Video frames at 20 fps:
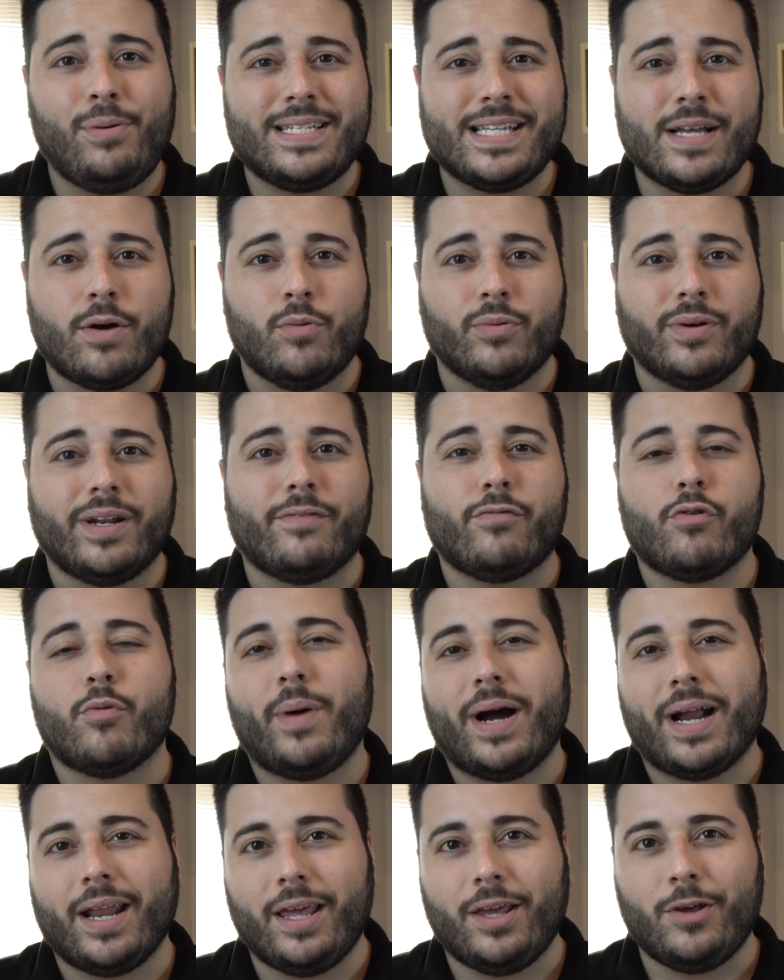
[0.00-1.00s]
How's it going
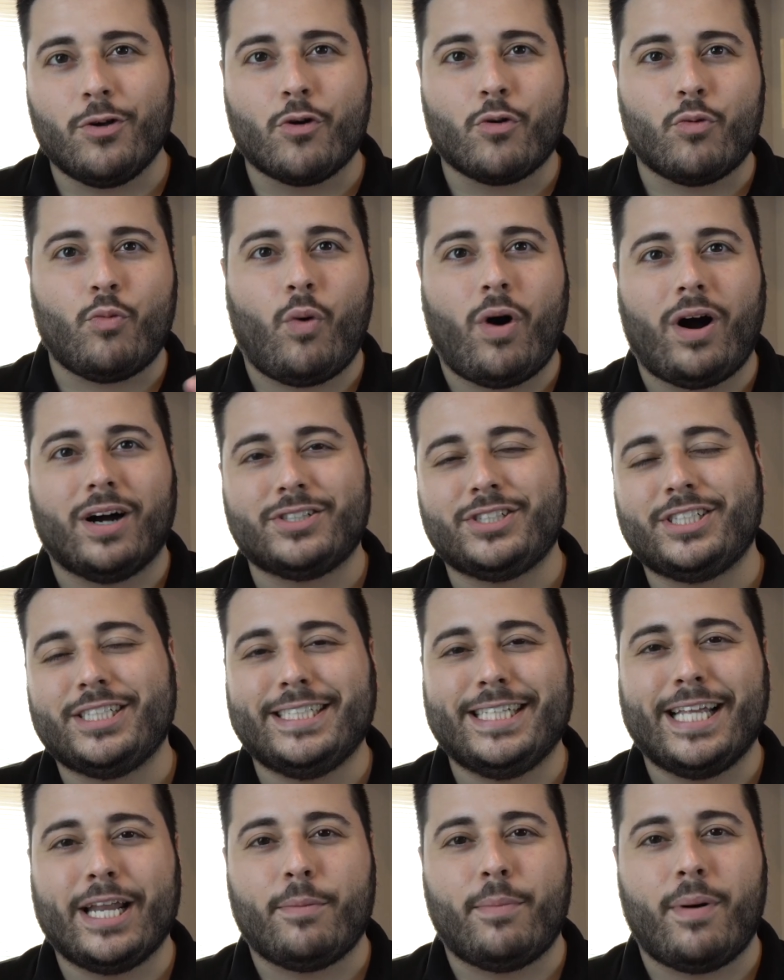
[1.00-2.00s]
everybody? You're
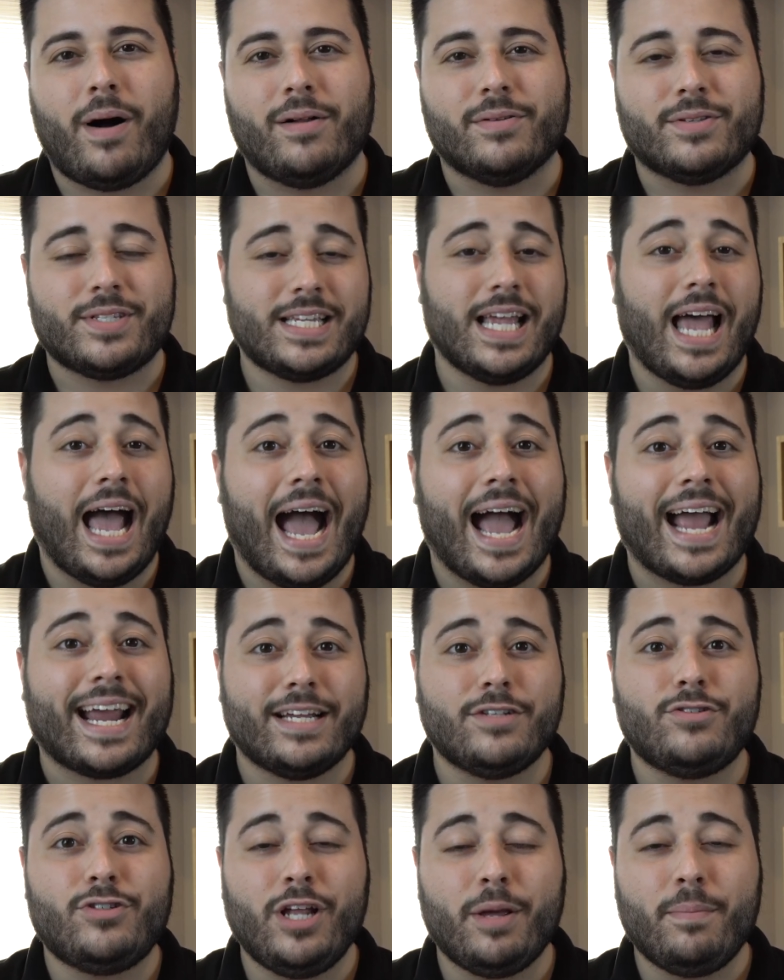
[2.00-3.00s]
watching Daniel About Tech
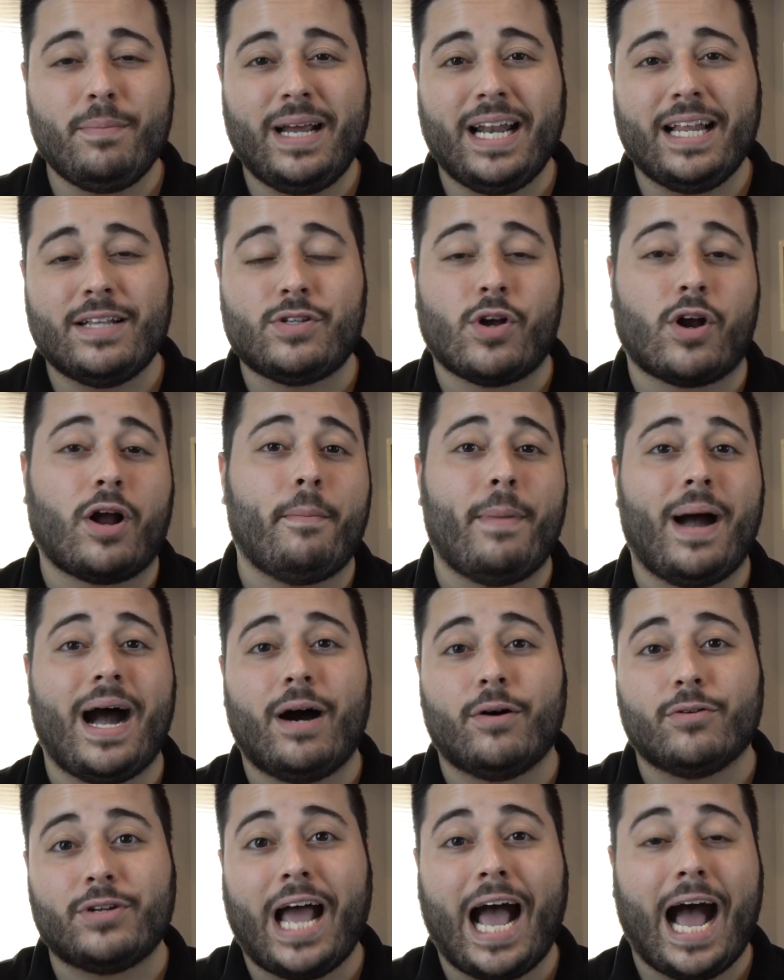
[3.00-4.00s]
and today I'm going to talk
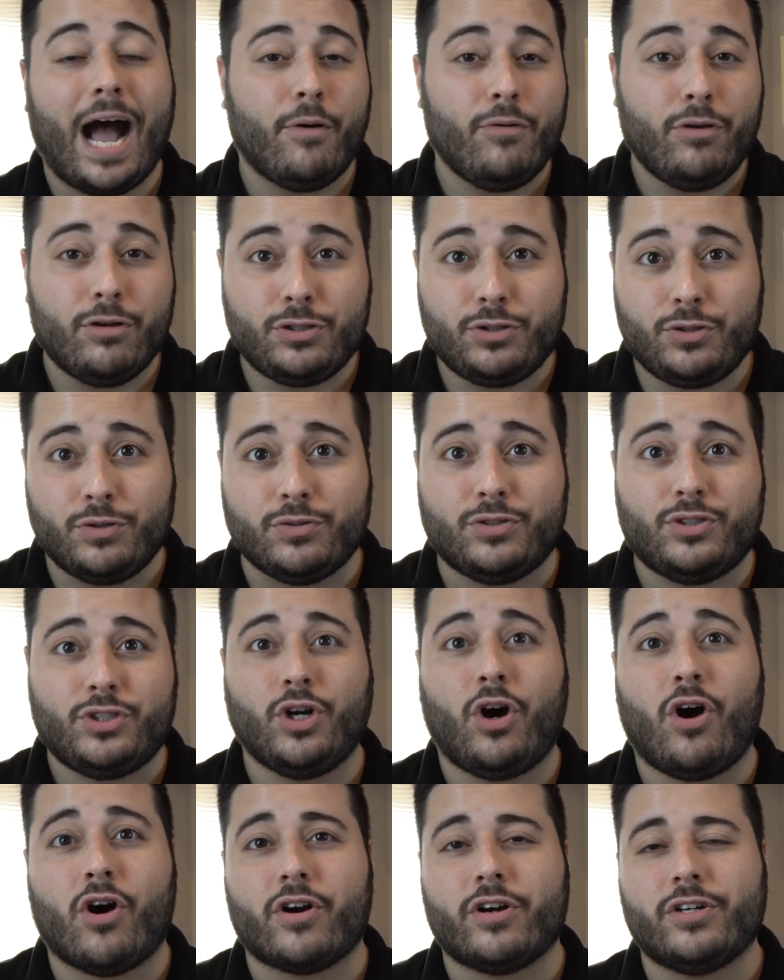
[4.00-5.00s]
about how you should
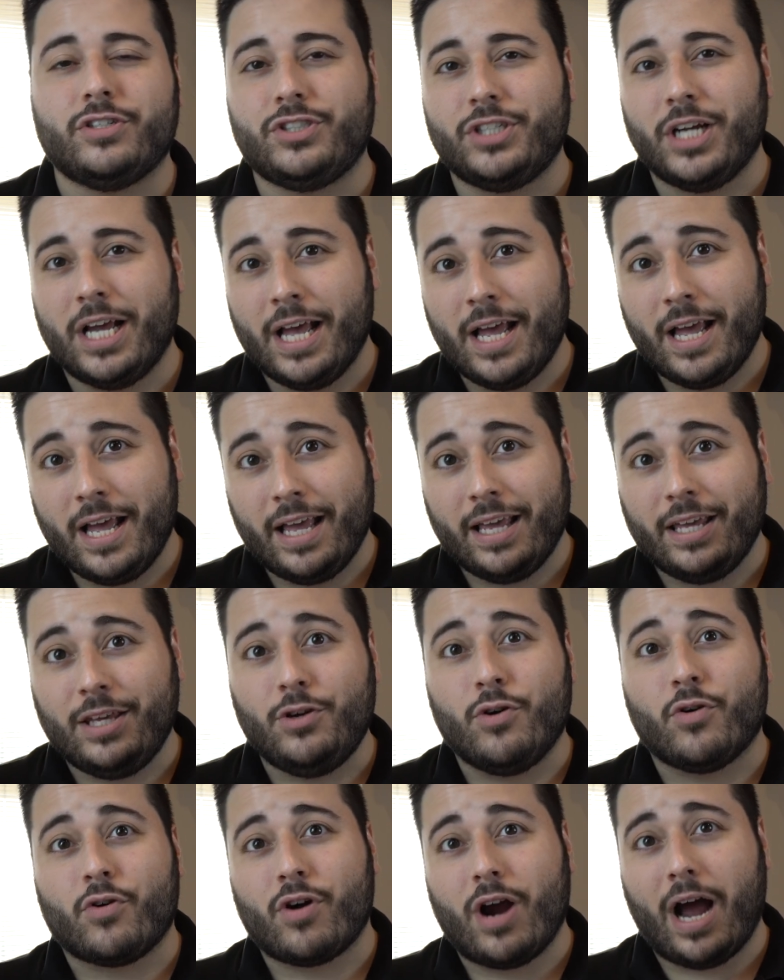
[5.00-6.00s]
charge
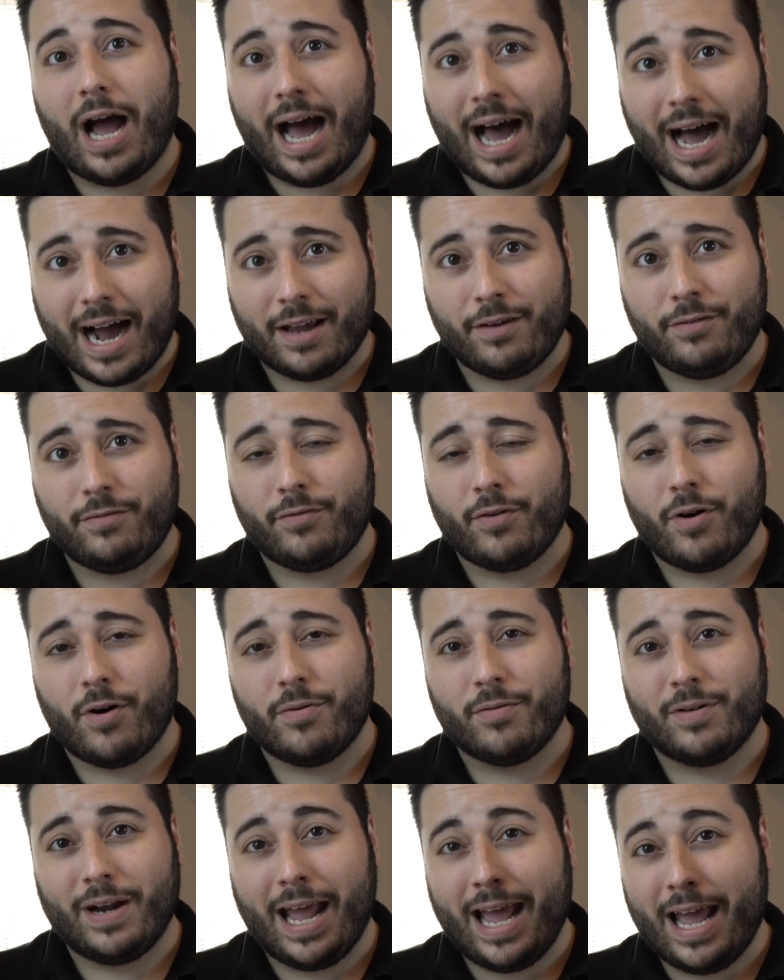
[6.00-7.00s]
your
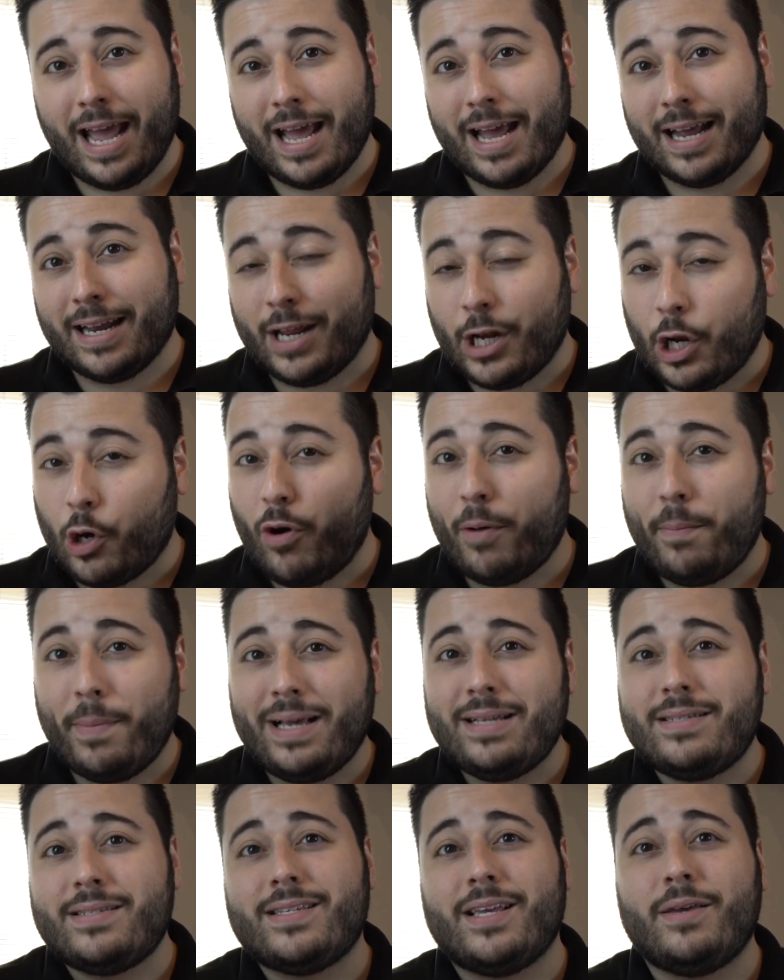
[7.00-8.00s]
iPhone. And I know it
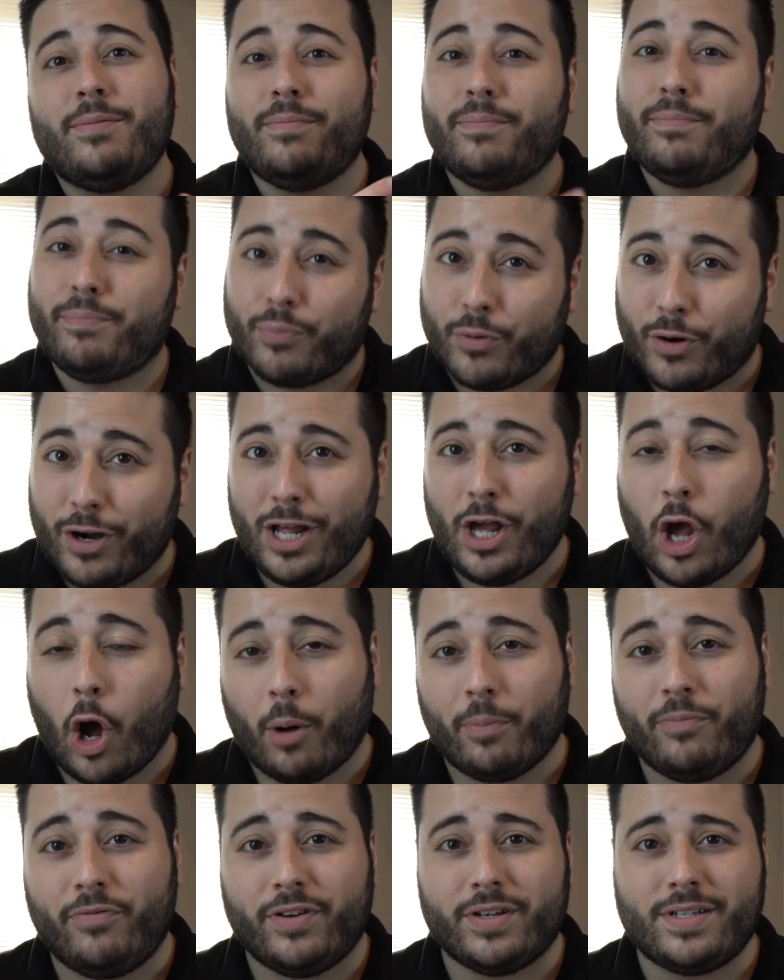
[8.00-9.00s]
may seem pretty
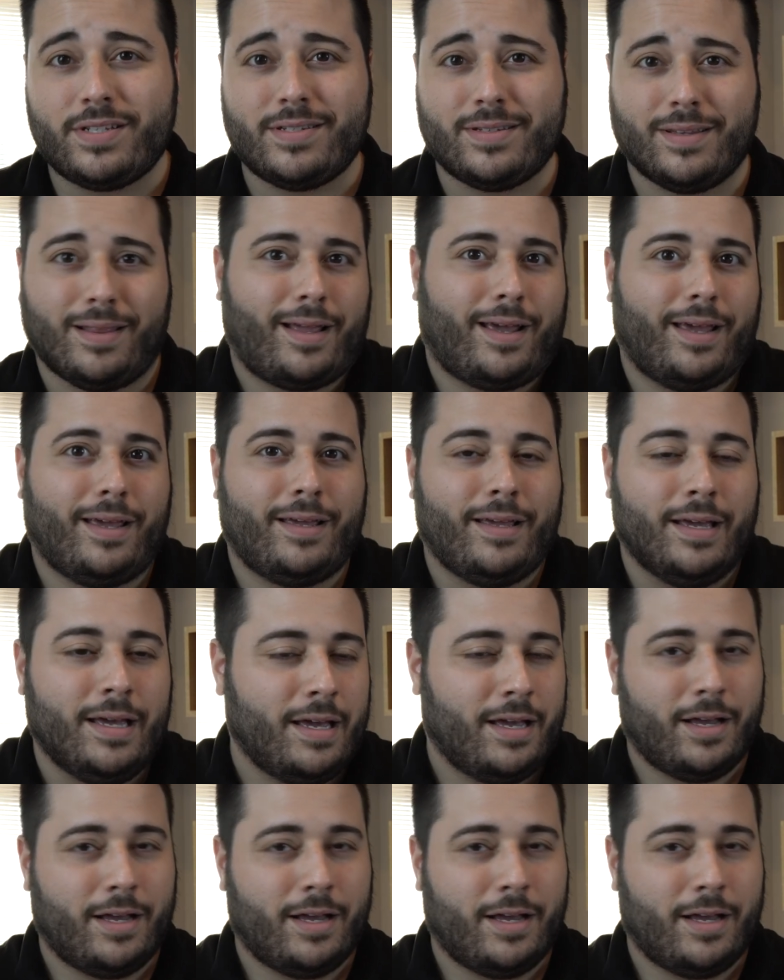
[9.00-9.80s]
obvious, like